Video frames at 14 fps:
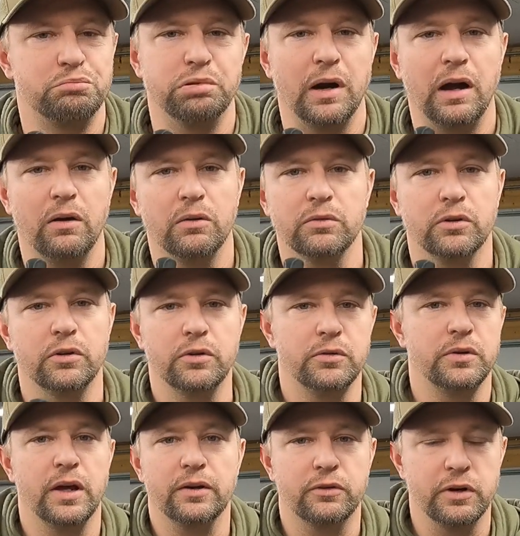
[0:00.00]
brown,
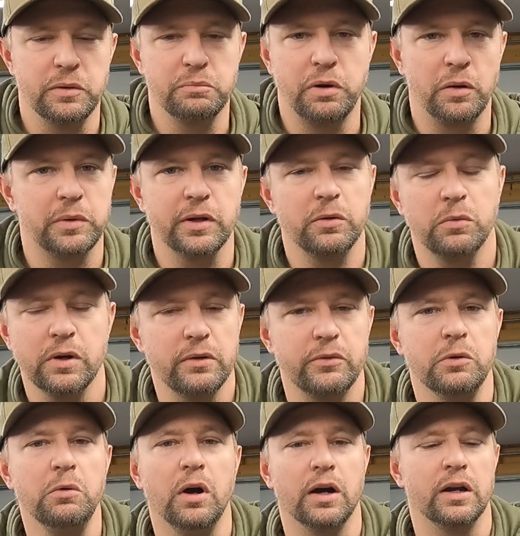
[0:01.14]
green pumpkin, or whatever
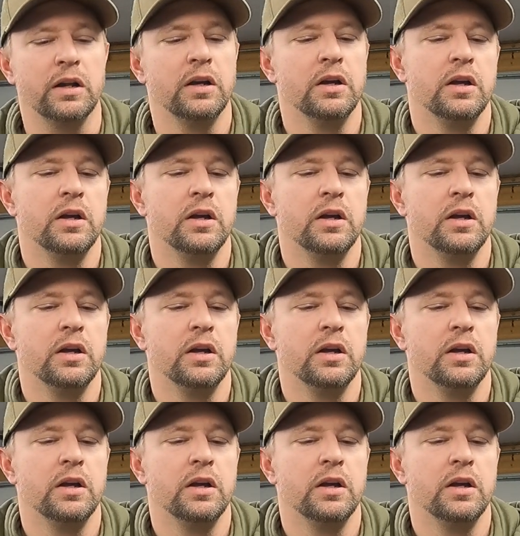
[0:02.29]
you want.